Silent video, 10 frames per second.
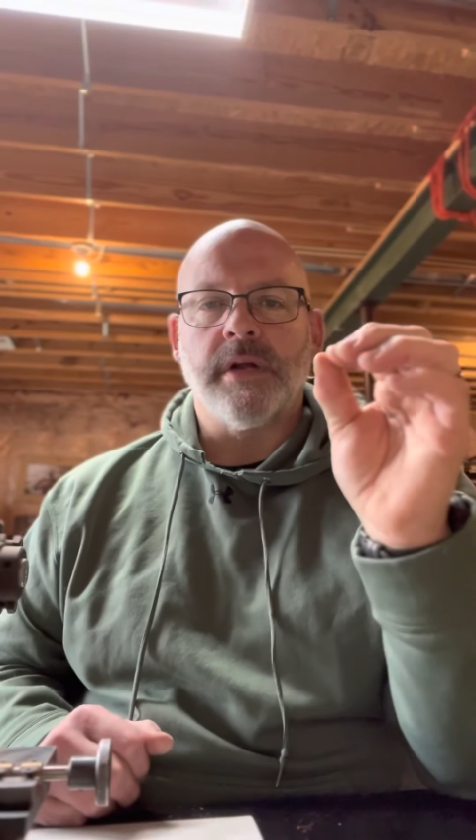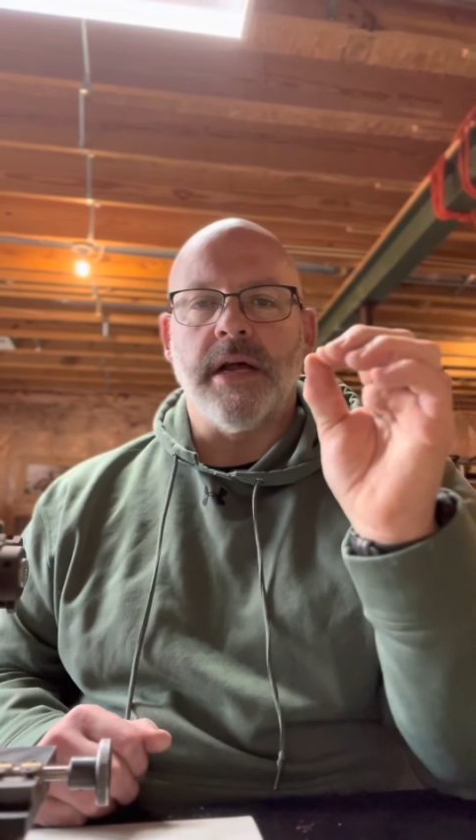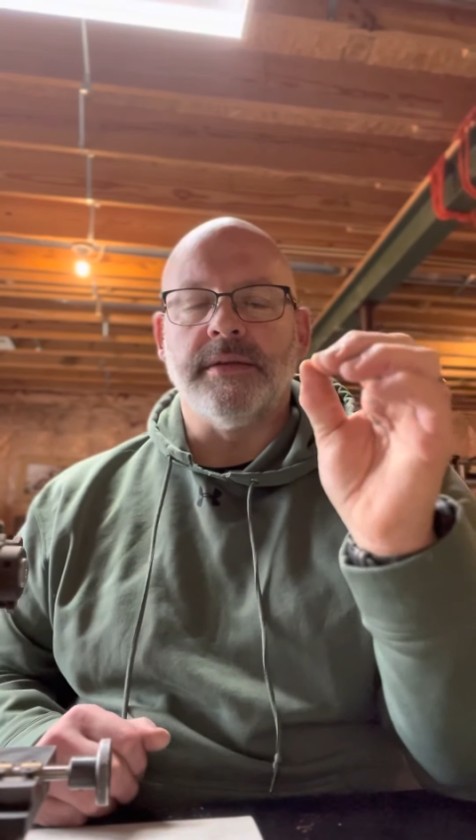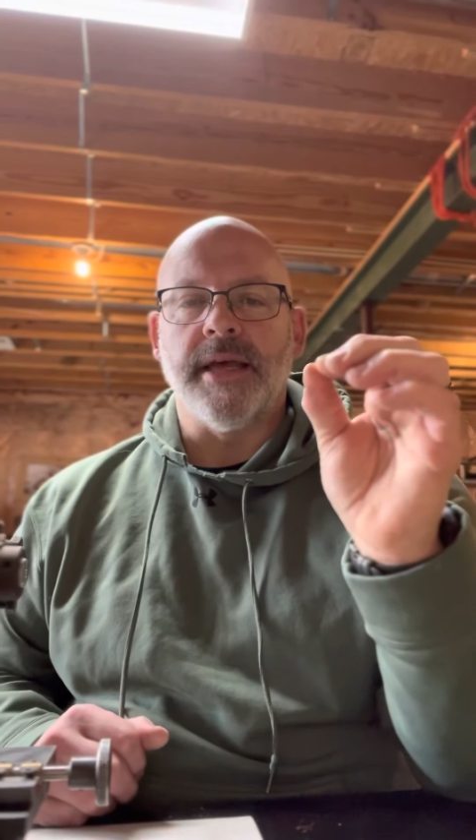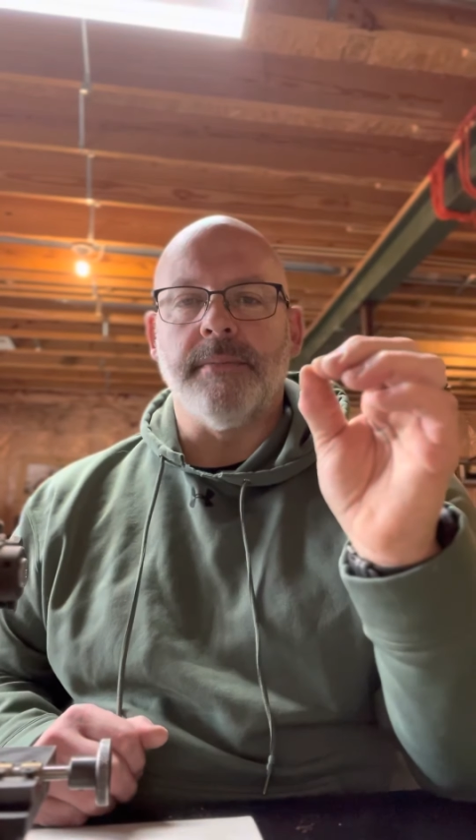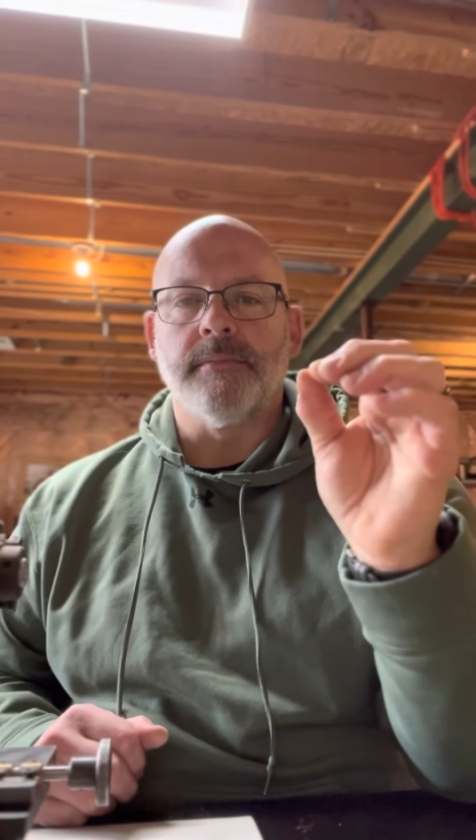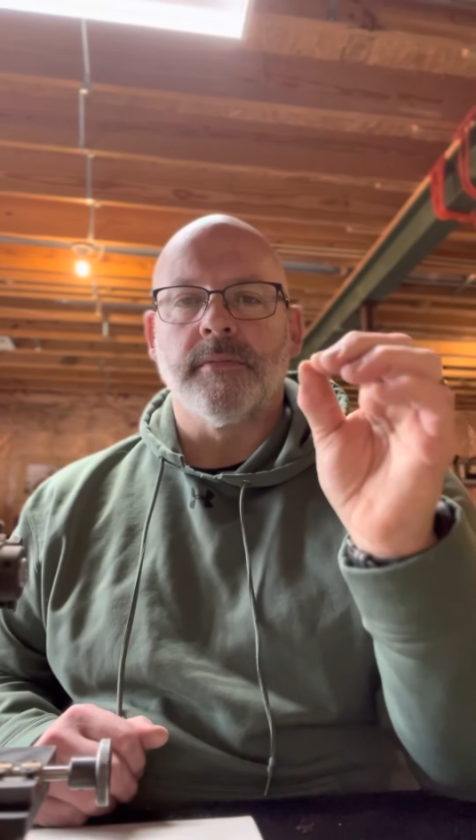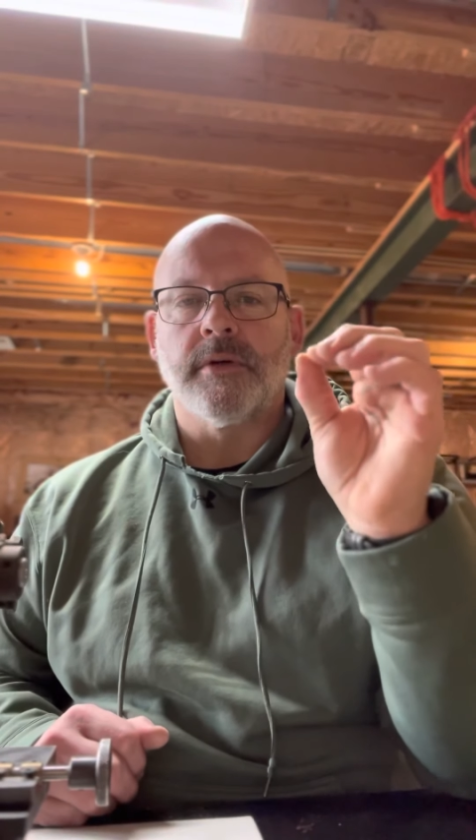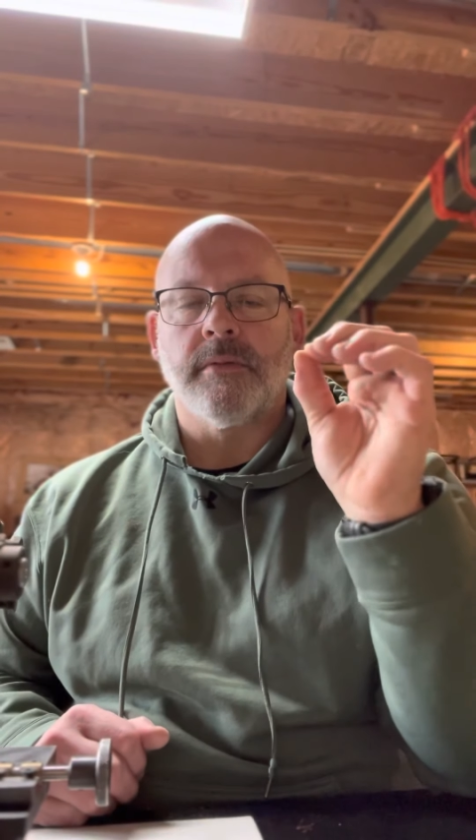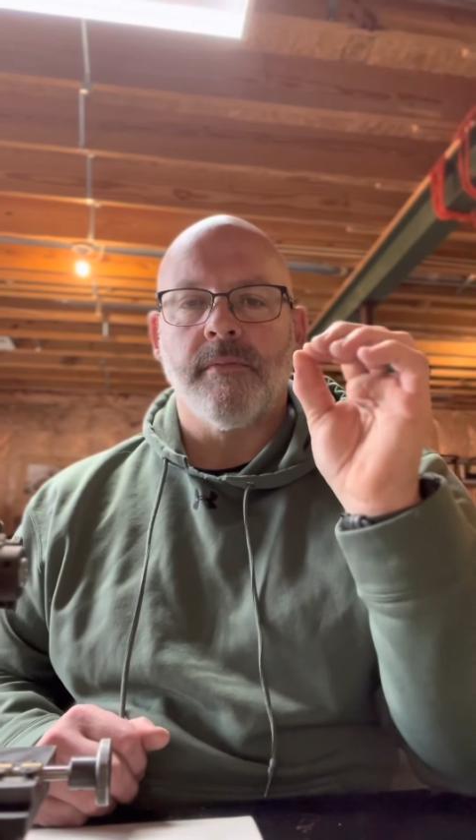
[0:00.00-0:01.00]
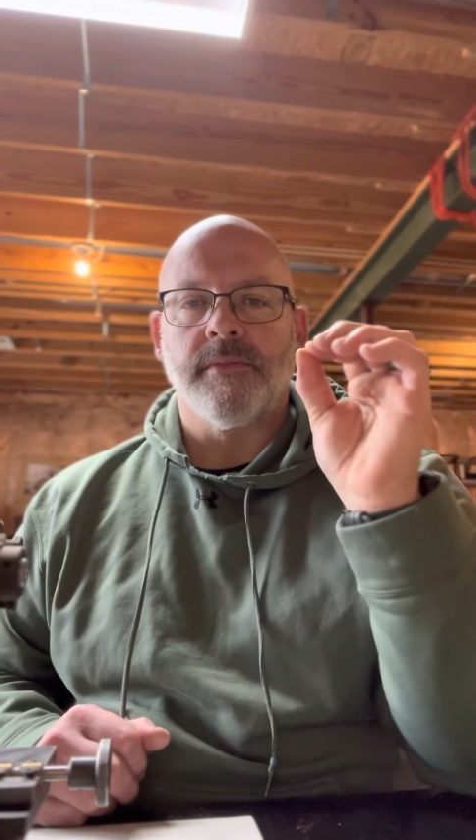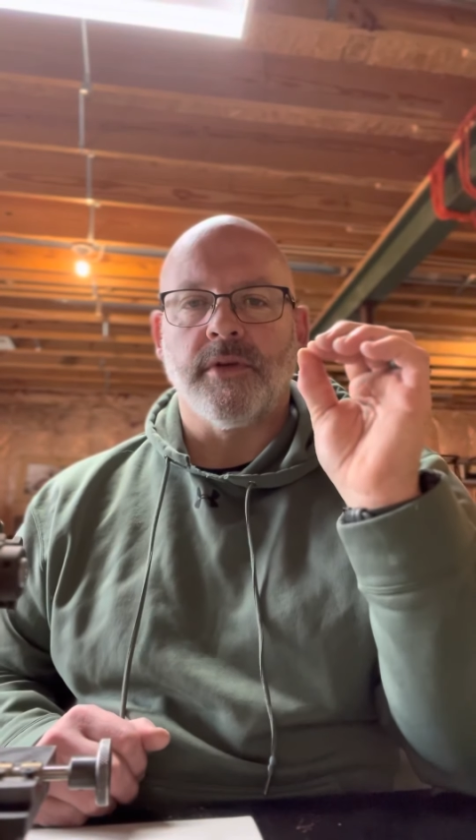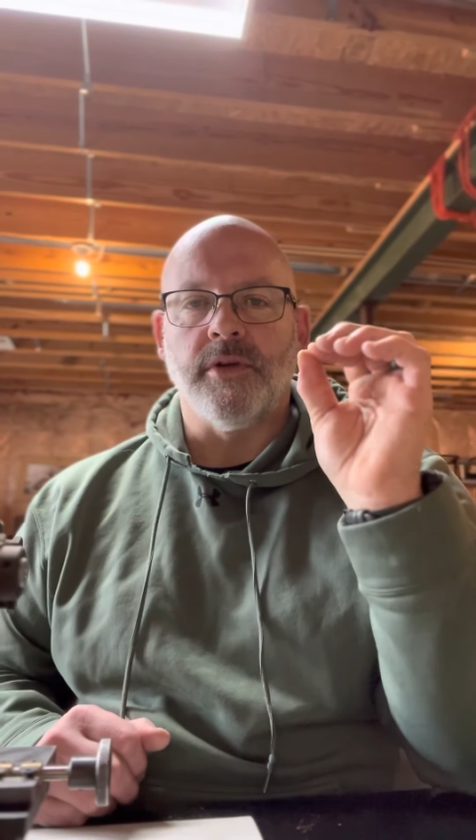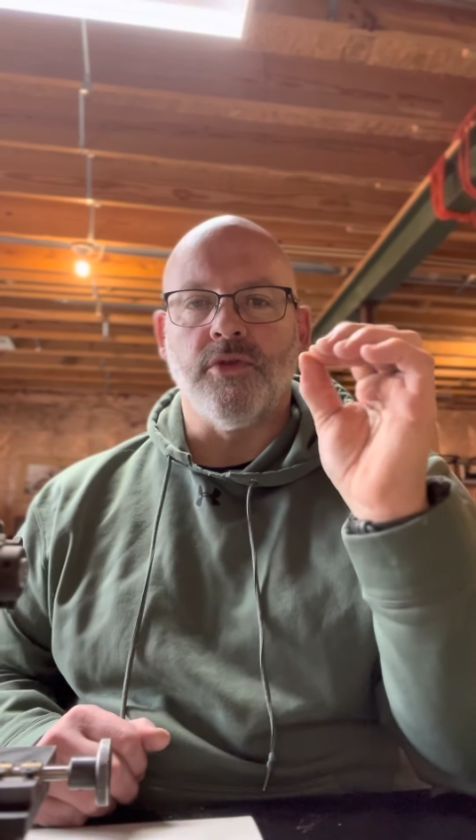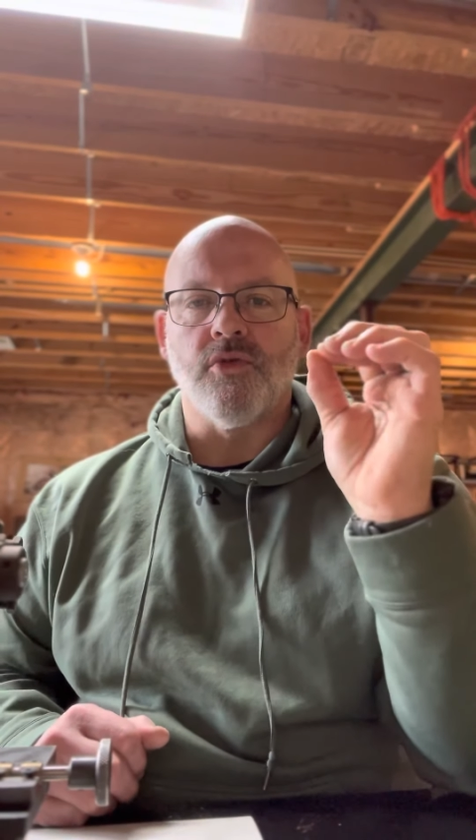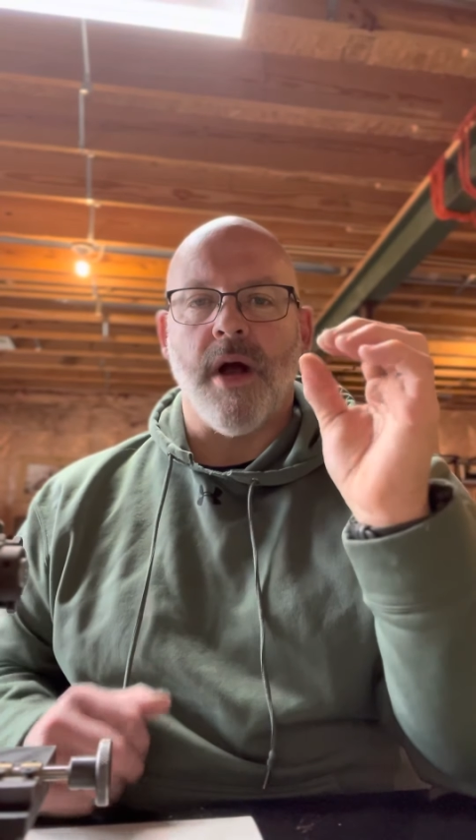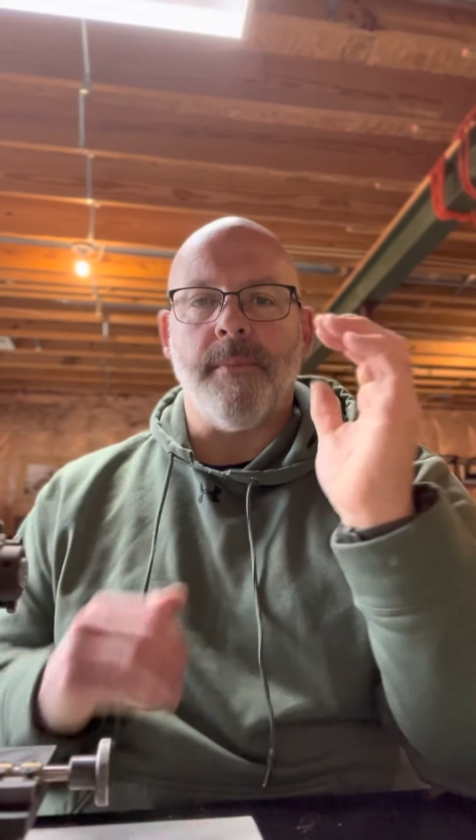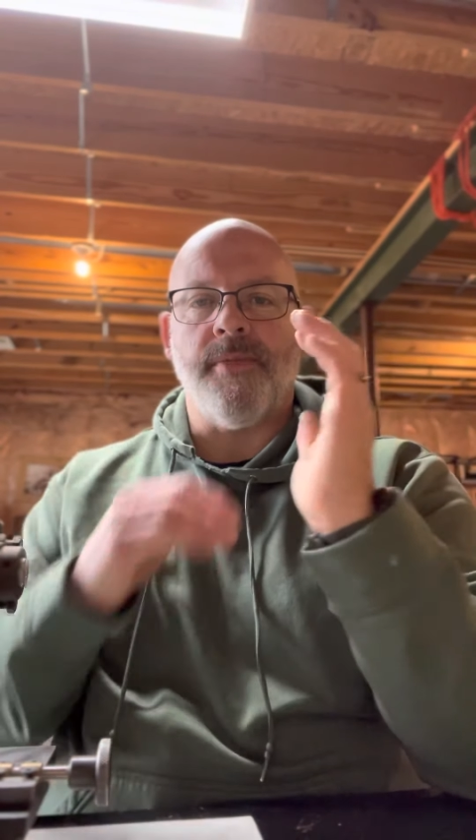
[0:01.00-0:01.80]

and then drop